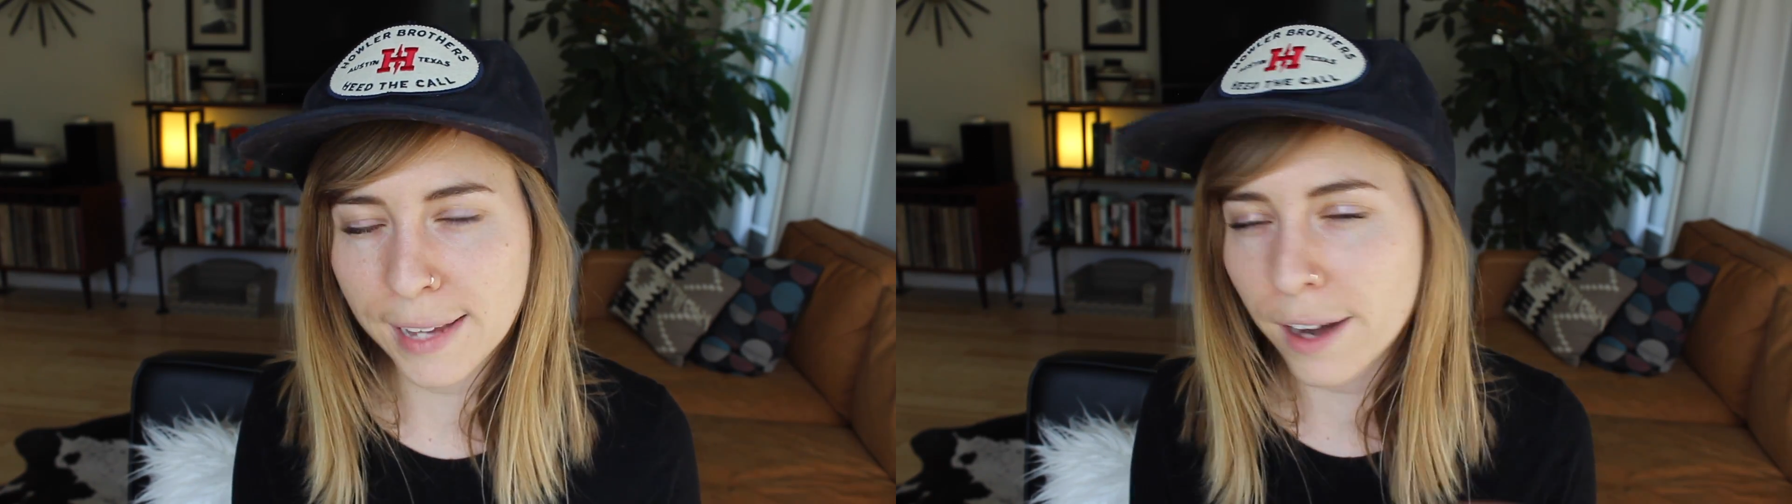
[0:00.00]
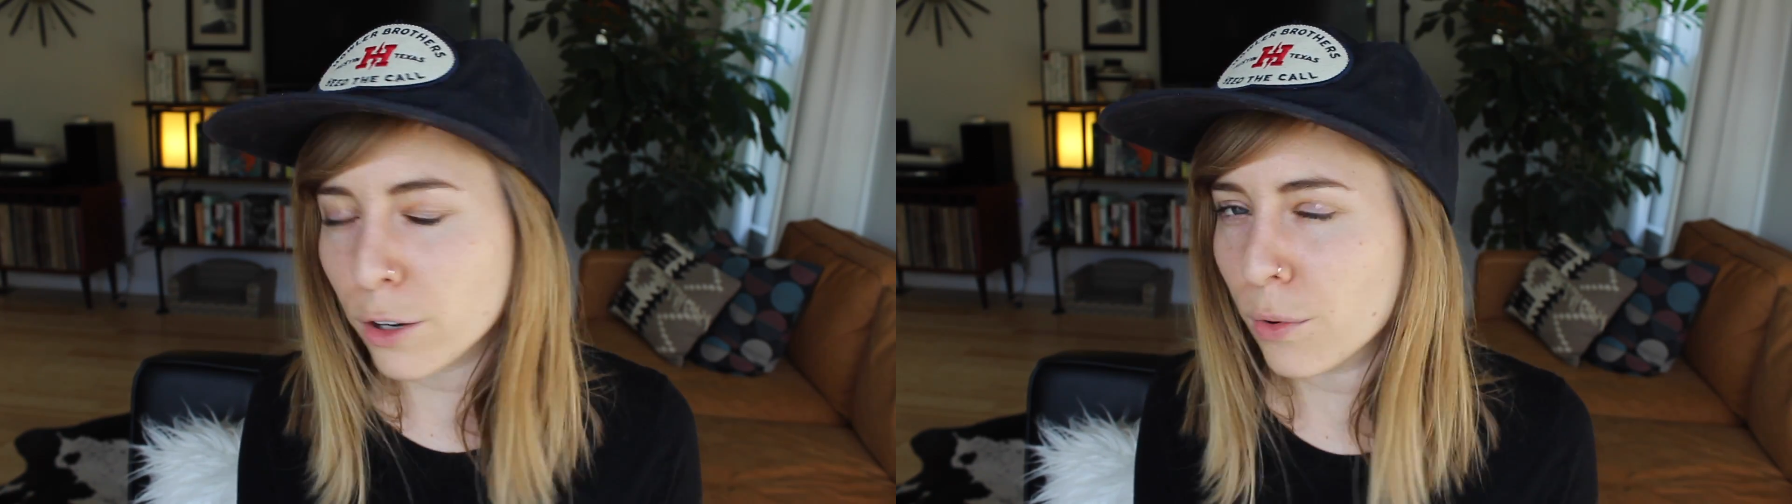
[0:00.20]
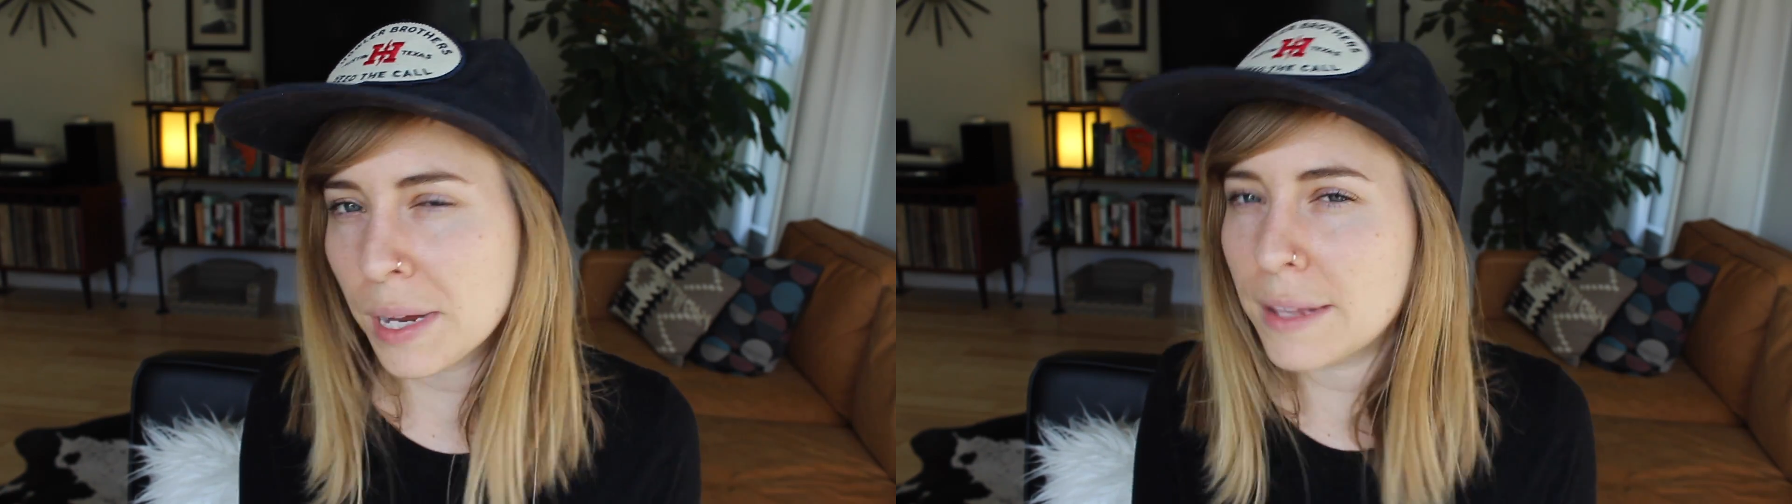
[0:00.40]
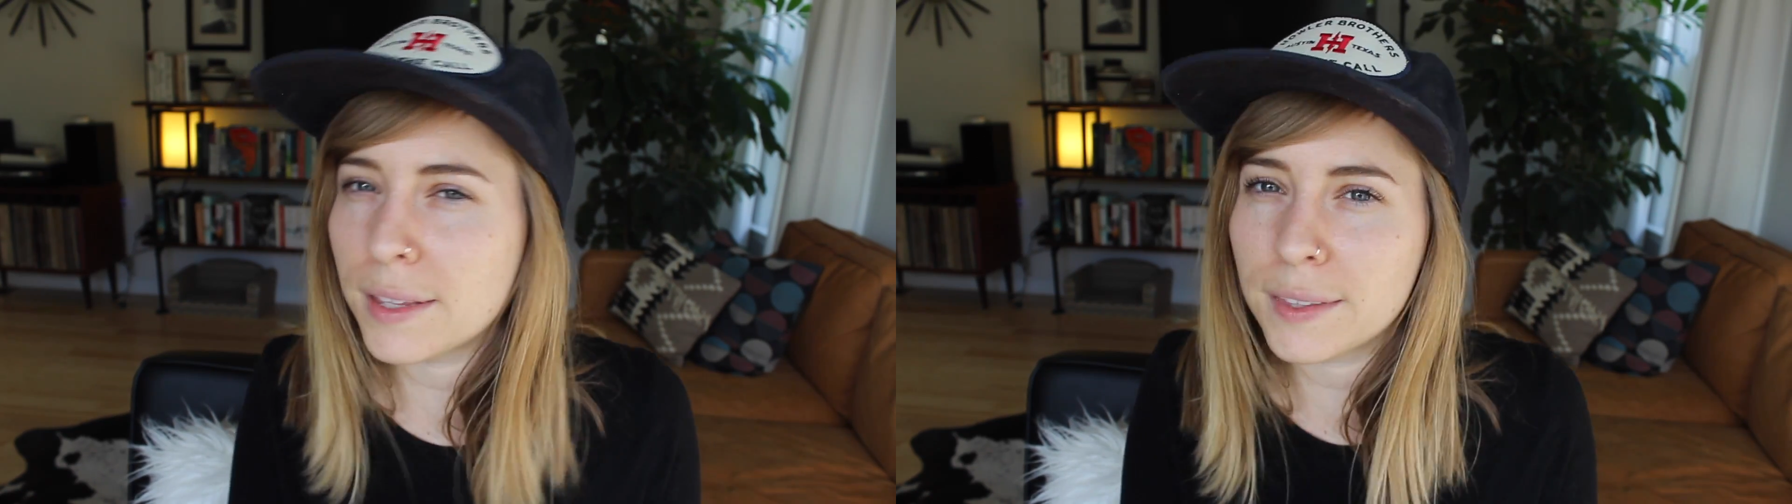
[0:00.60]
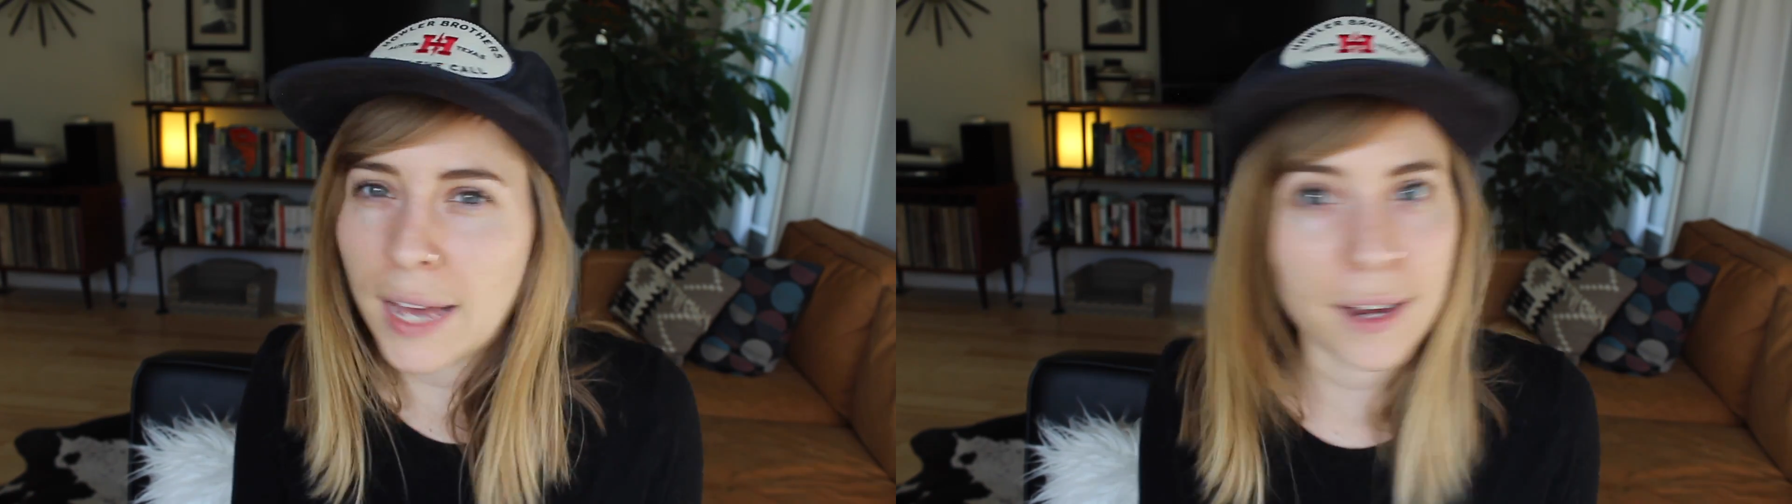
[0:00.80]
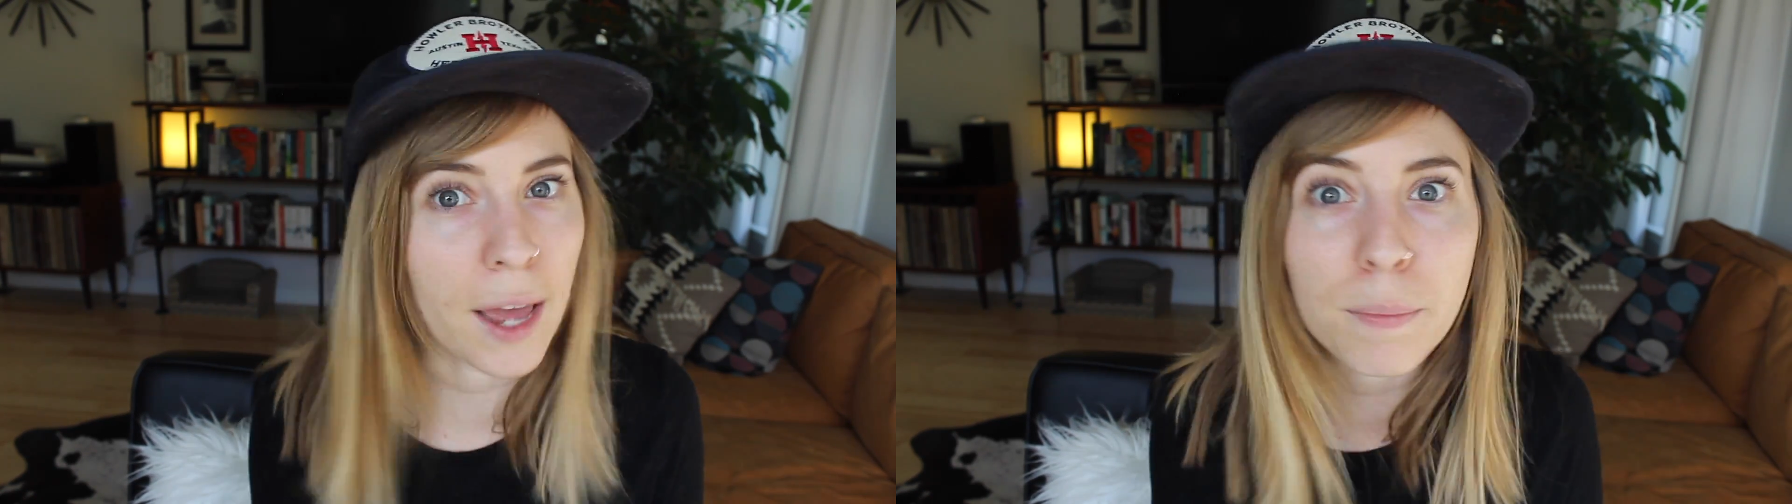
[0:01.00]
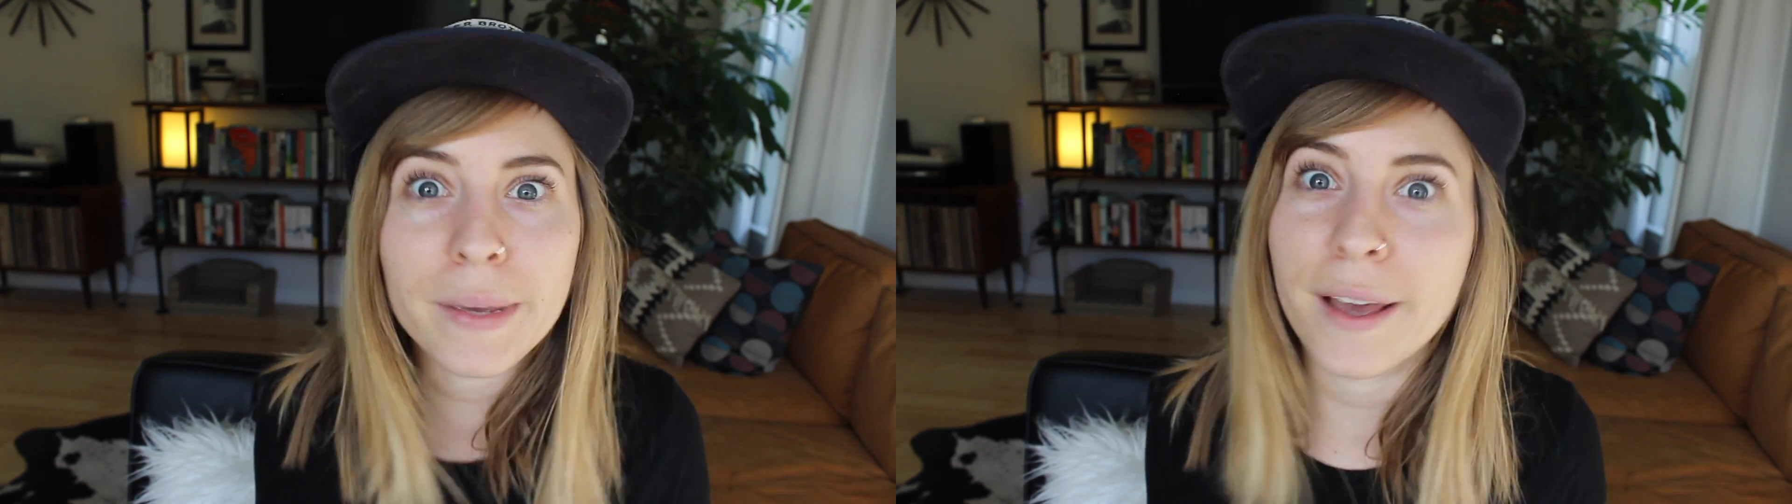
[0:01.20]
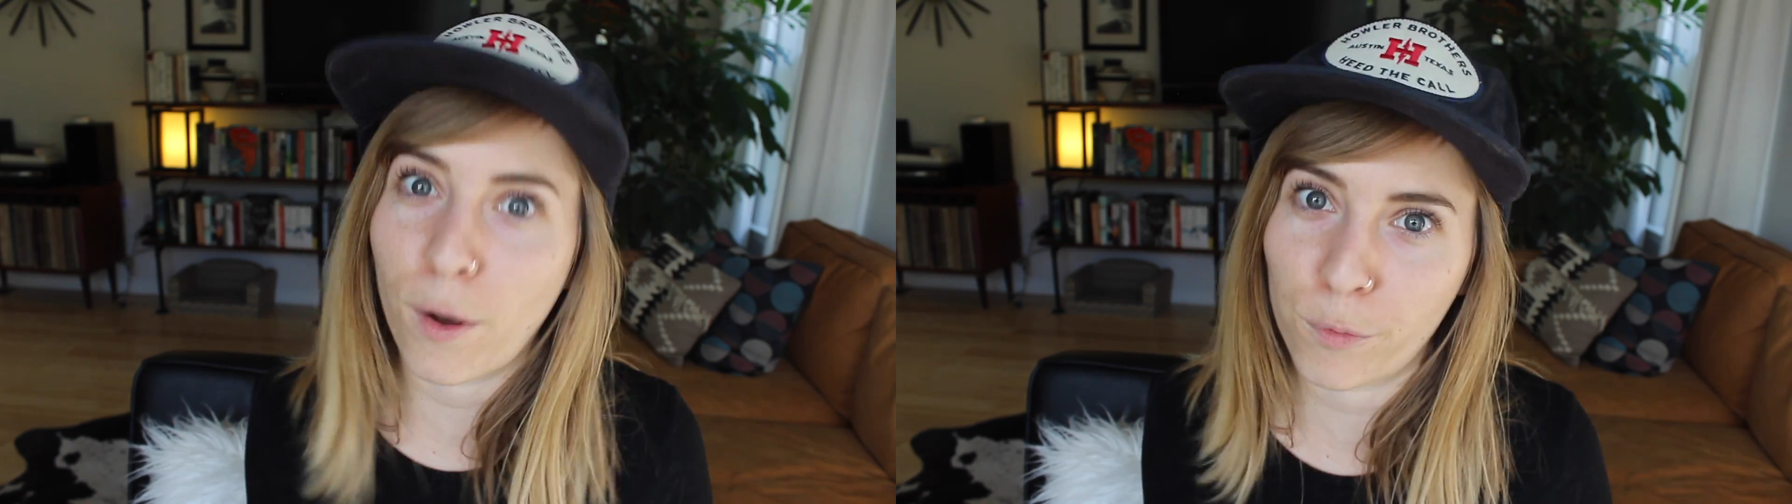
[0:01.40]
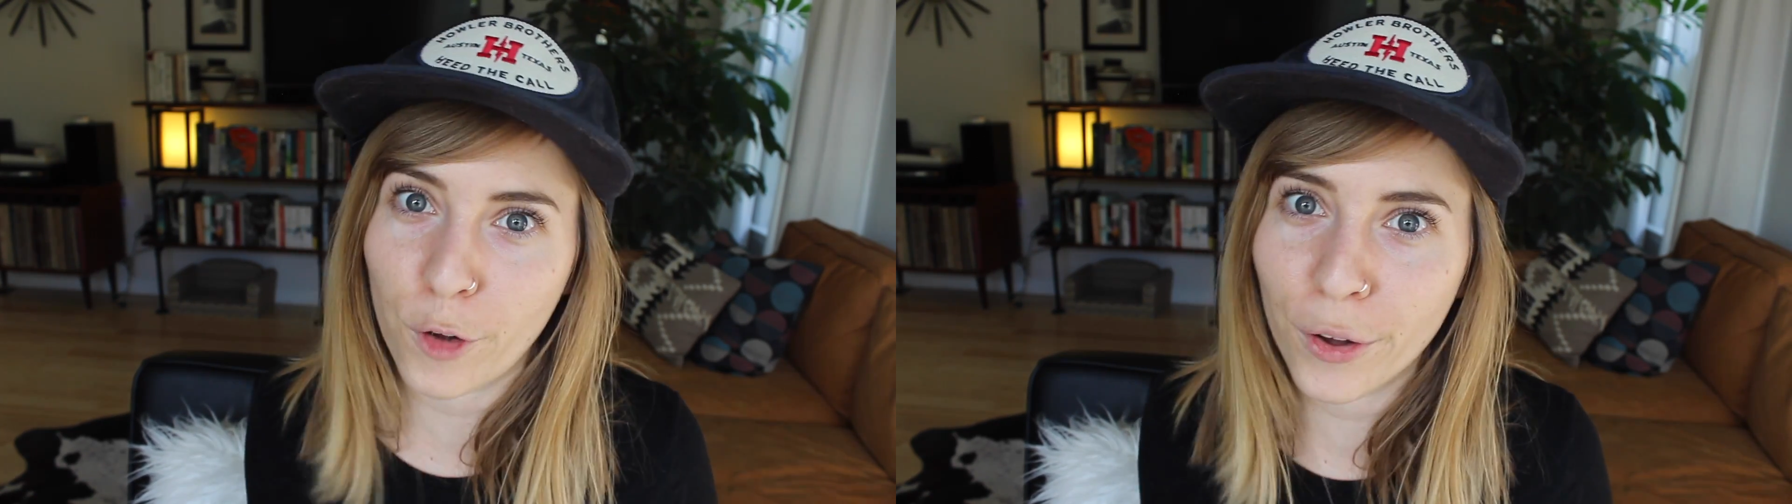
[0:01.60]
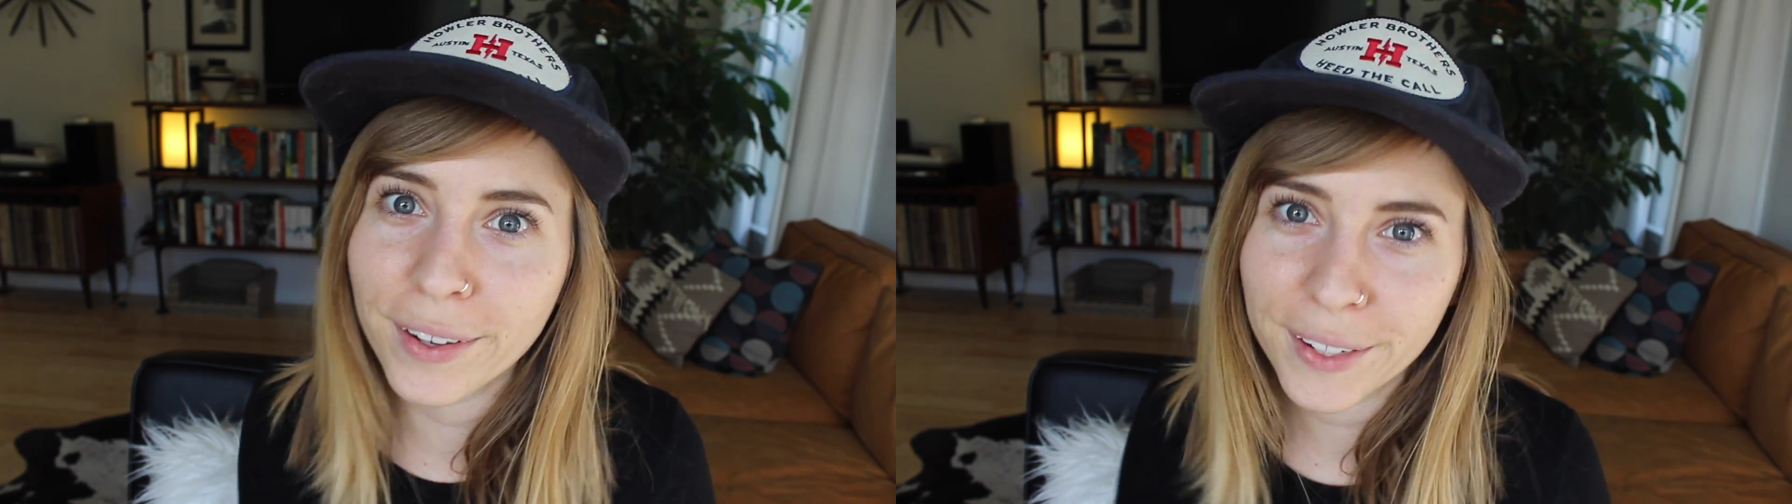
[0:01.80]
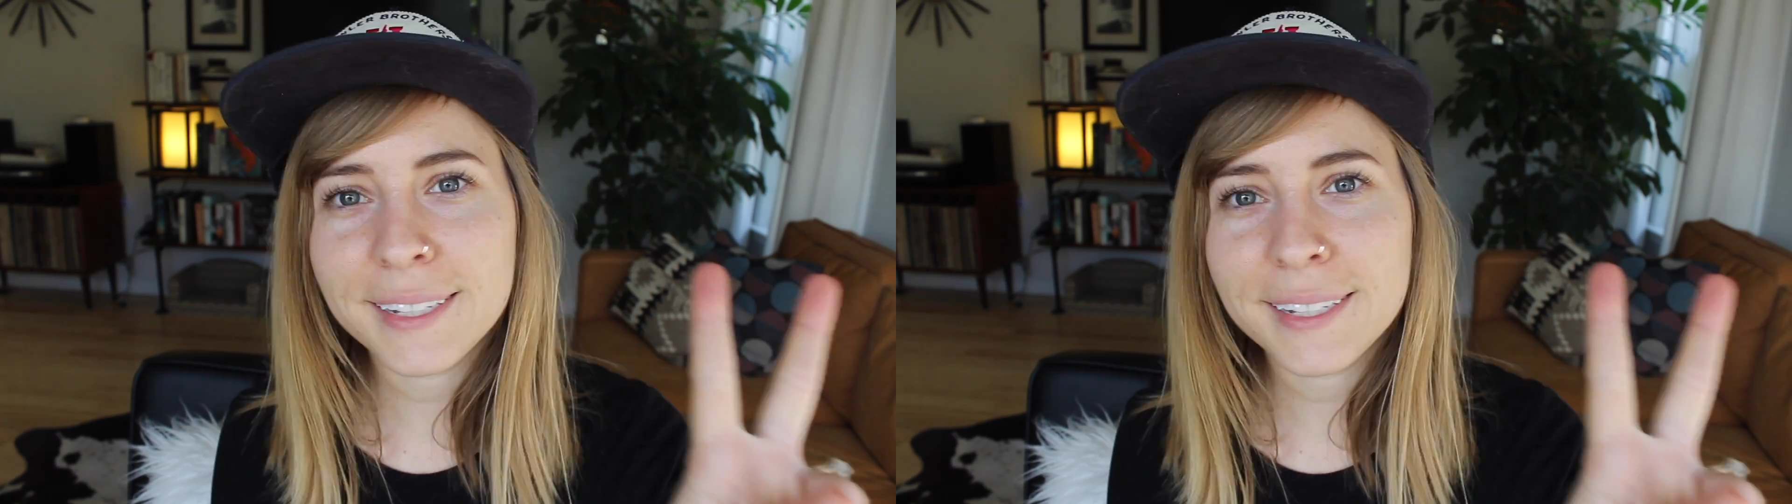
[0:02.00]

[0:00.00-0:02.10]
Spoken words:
can agree that that can be helpful.